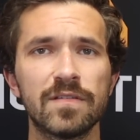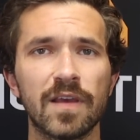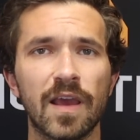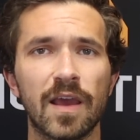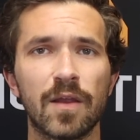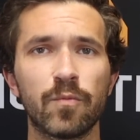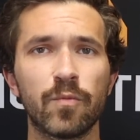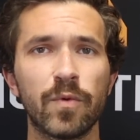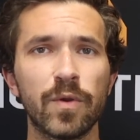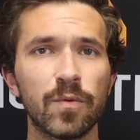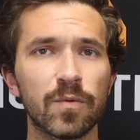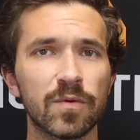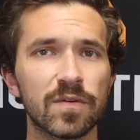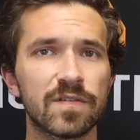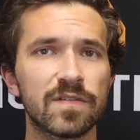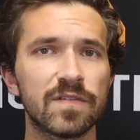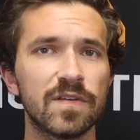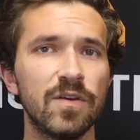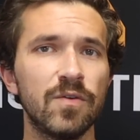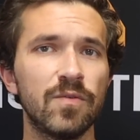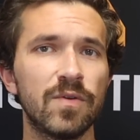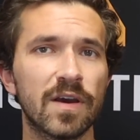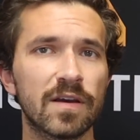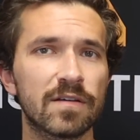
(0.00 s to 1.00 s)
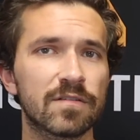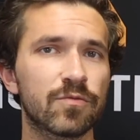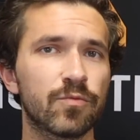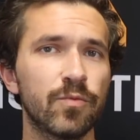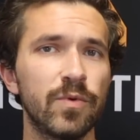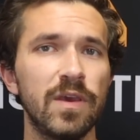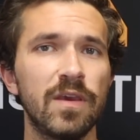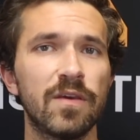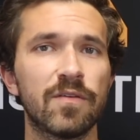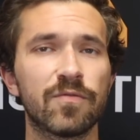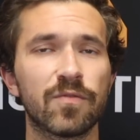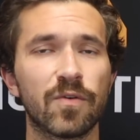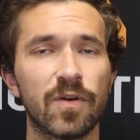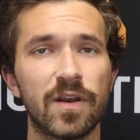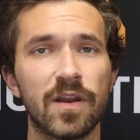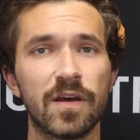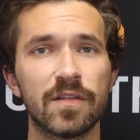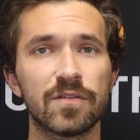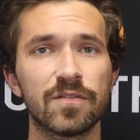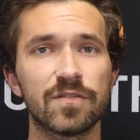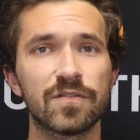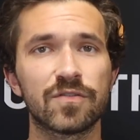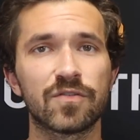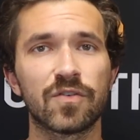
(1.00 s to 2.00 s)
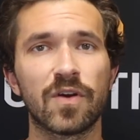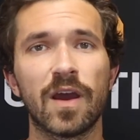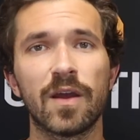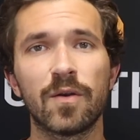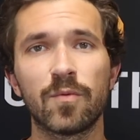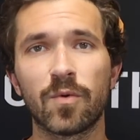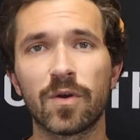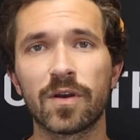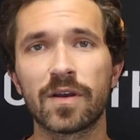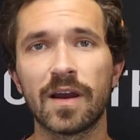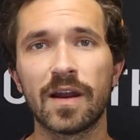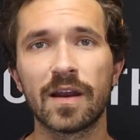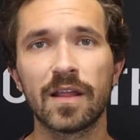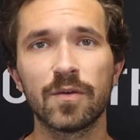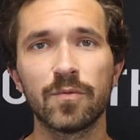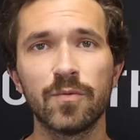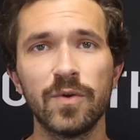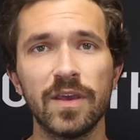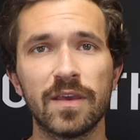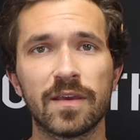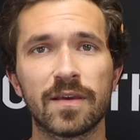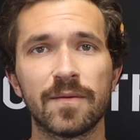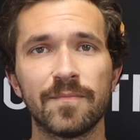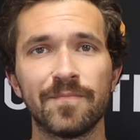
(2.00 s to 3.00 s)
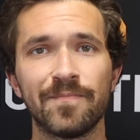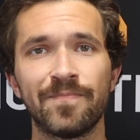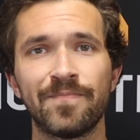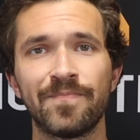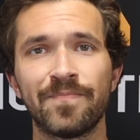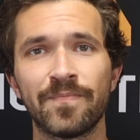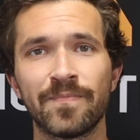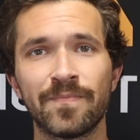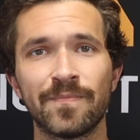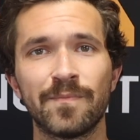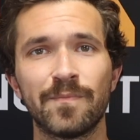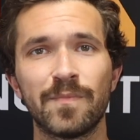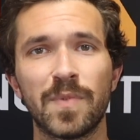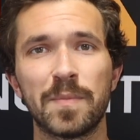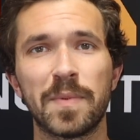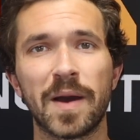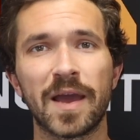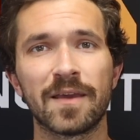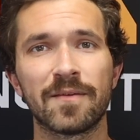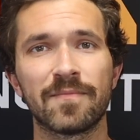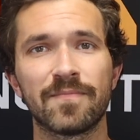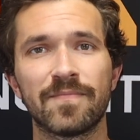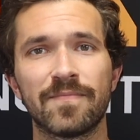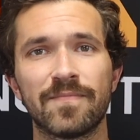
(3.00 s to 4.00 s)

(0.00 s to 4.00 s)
and we will see you next week for another Stryd workout of the week. Bye-bye.